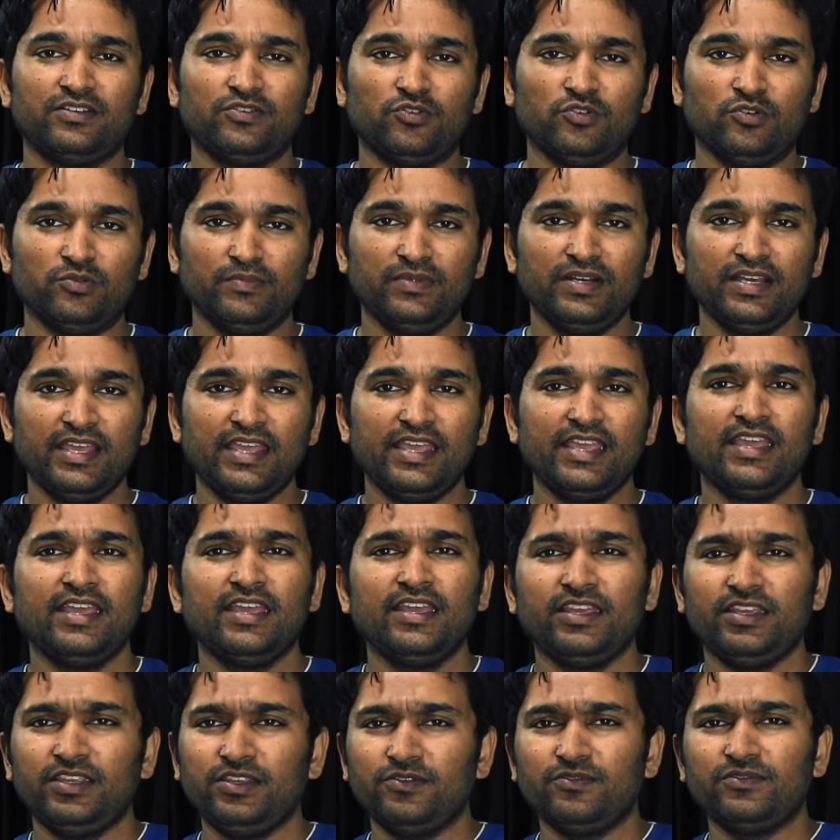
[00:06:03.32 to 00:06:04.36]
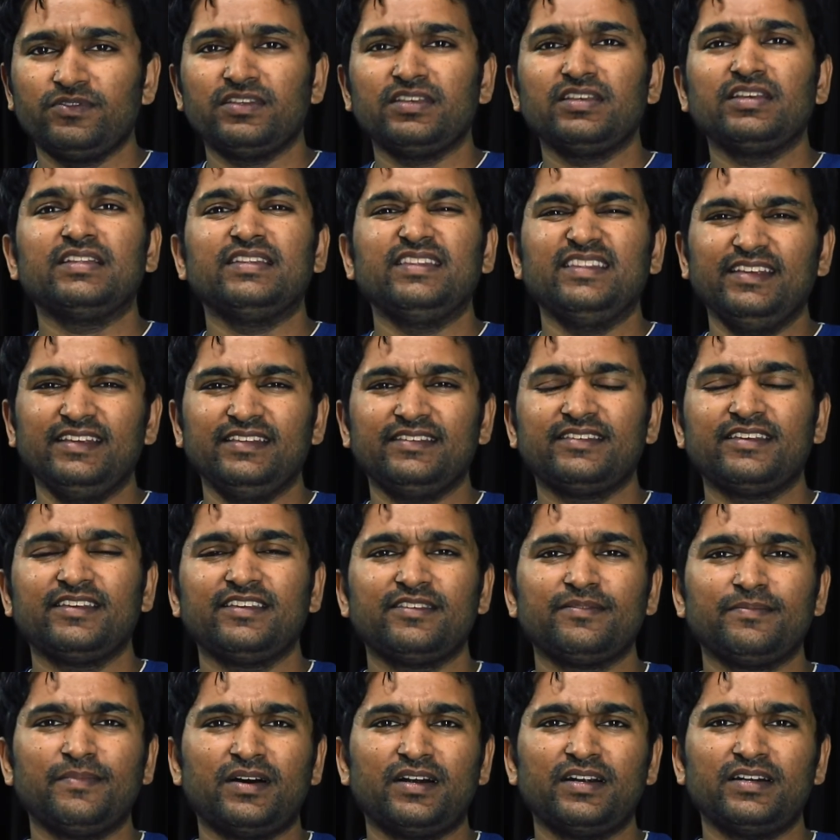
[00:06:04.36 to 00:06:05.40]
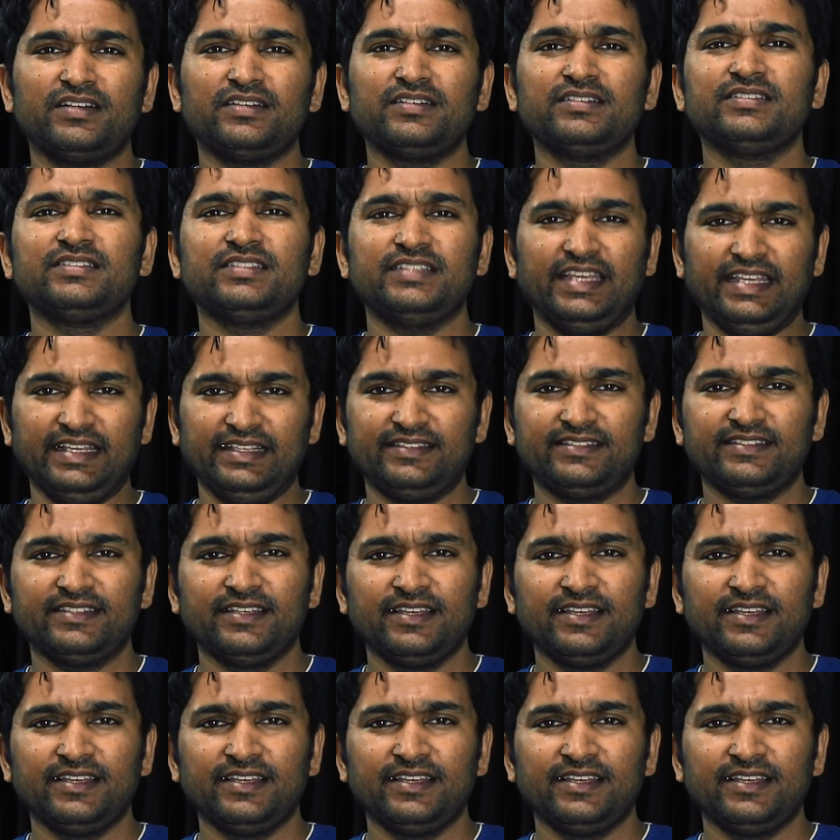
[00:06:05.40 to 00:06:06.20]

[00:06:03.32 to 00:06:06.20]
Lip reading: home using these smart things.